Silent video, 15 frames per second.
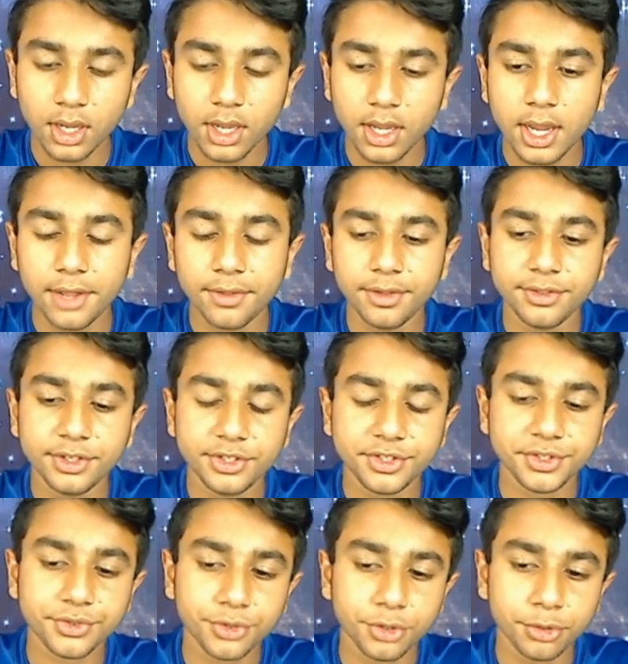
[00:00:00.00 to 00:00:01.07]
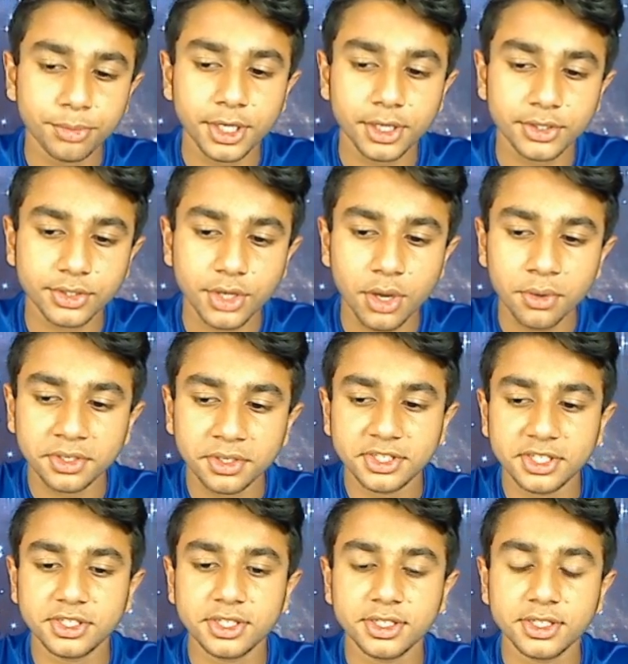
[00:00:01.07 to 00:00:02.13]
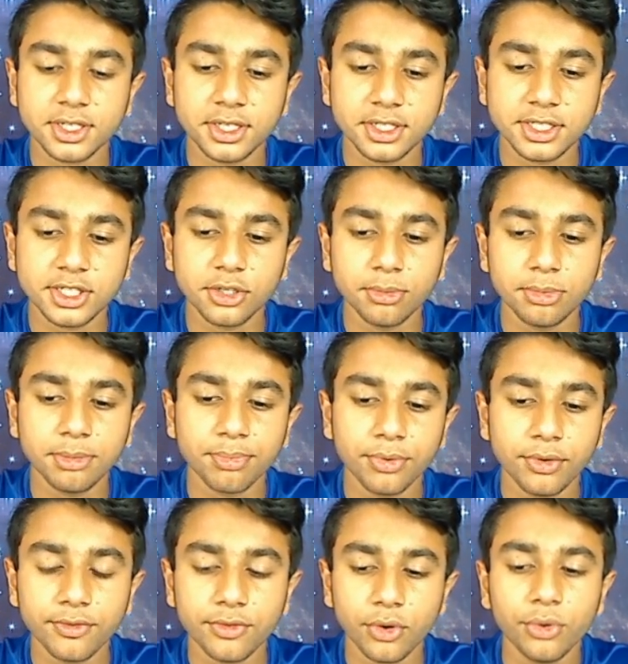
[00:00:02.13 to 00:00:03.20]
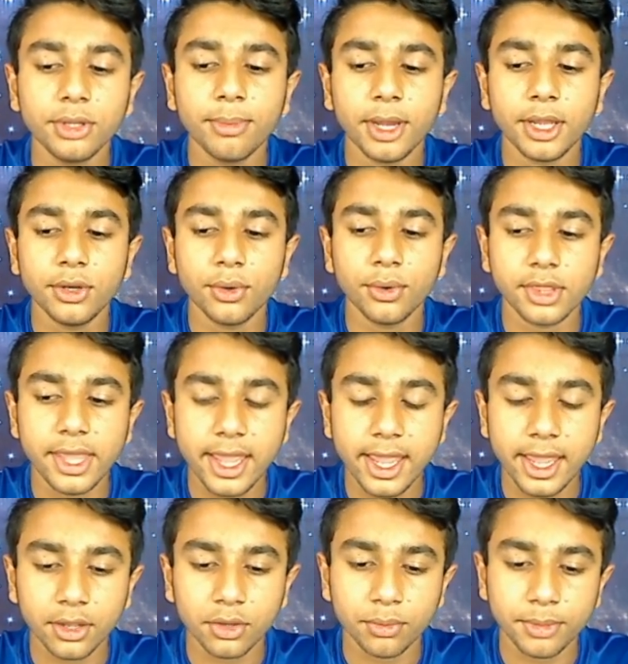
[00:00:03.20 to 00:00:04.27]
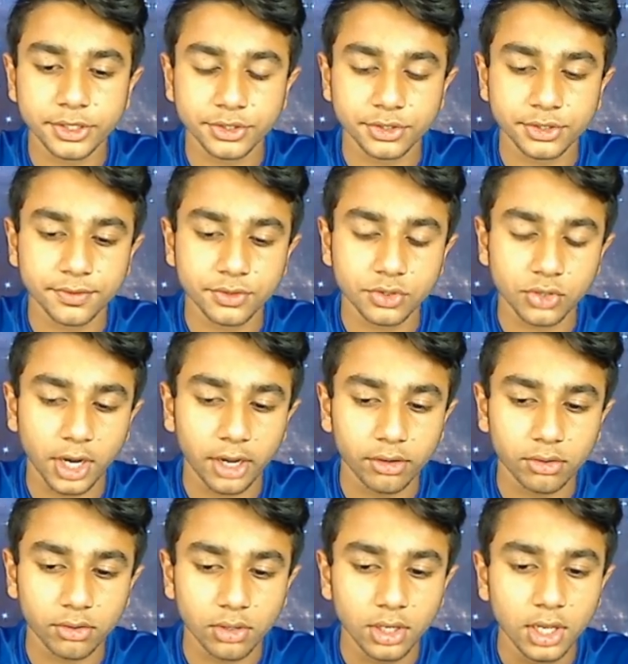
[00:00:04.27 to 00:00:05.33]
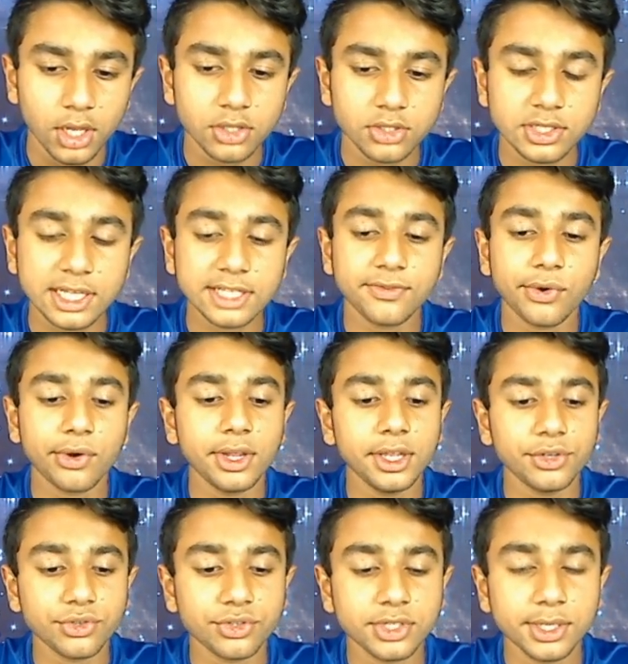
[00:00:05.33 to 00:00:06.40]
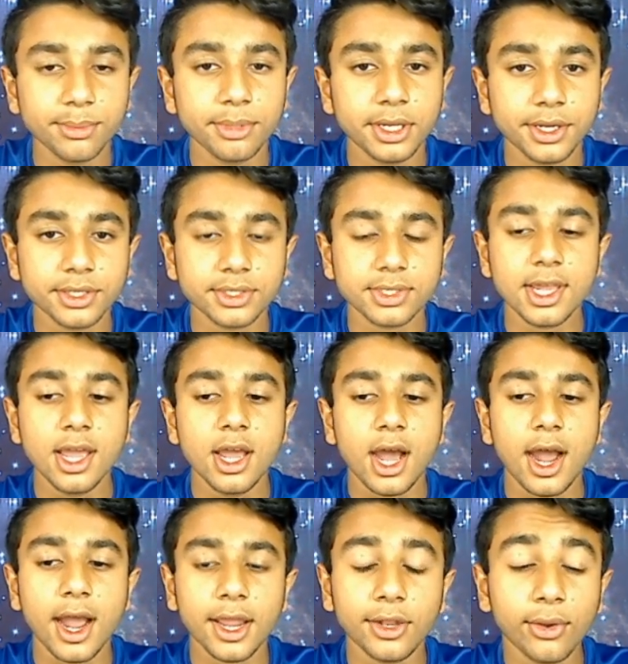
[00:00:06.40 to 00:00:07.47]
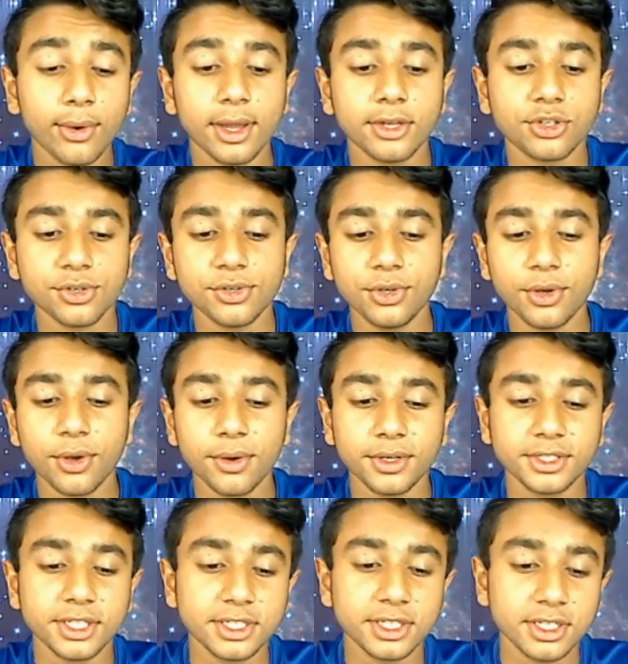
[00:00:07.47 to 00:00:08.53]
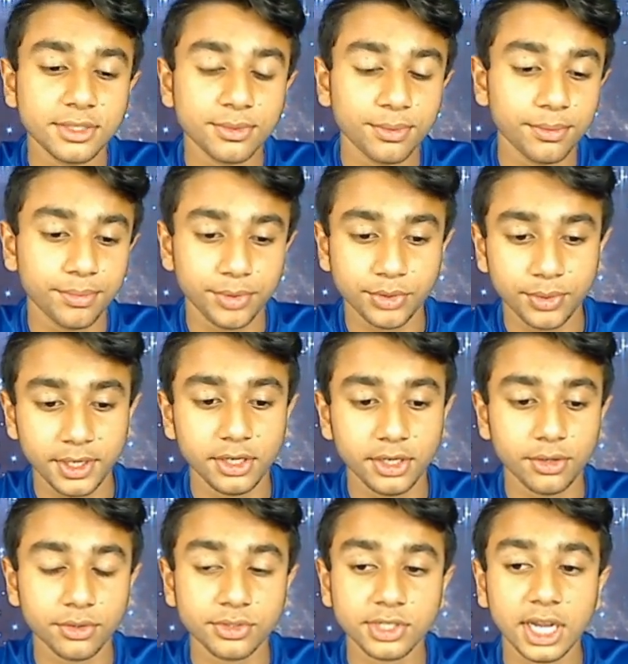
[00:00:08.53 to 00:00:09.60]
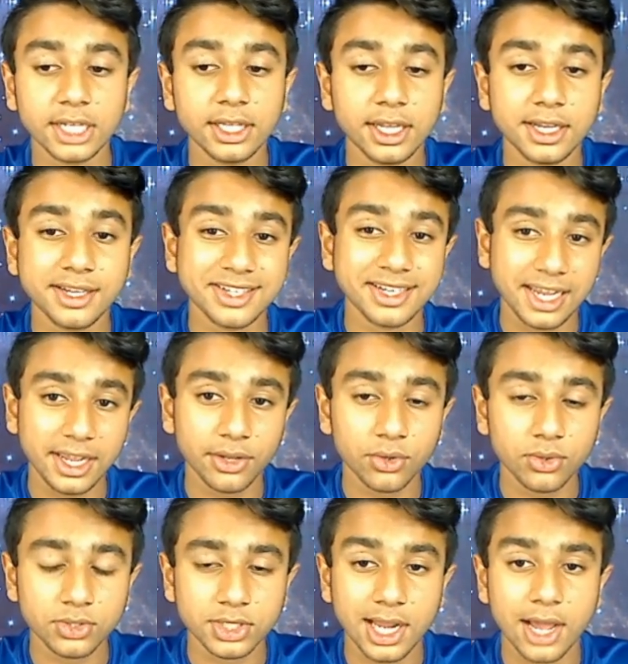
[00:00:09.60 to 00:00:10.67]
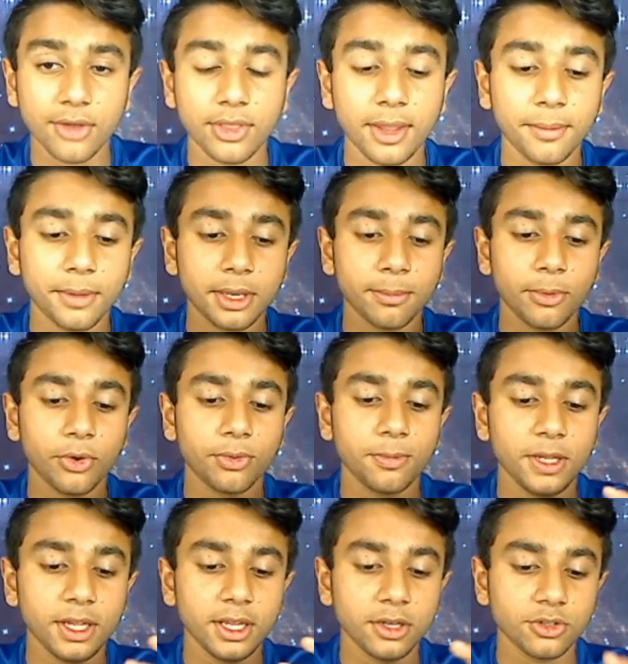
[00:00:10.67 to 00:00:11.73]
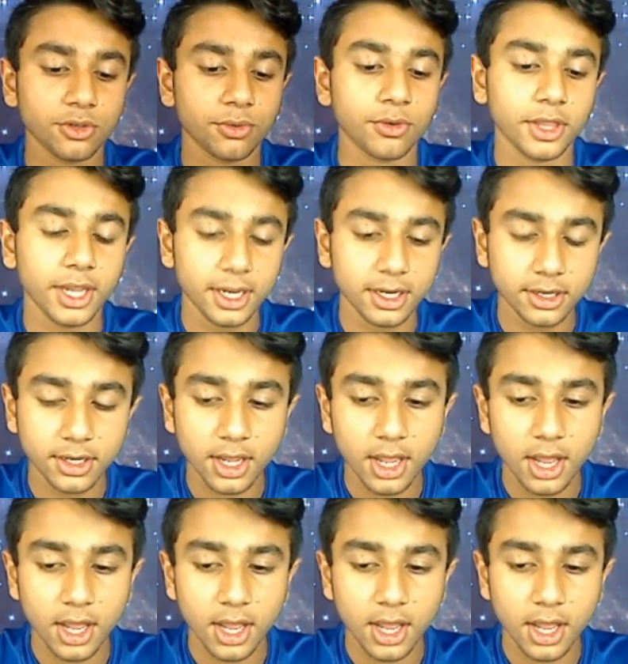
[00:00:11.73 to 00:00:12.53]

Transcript: And then this is true because coexistence can still be proved only by knowing the angle measures of a triangle. So that's very interesting because I know I showed you coexistence between side lengths and angles and how they can both be interrelated.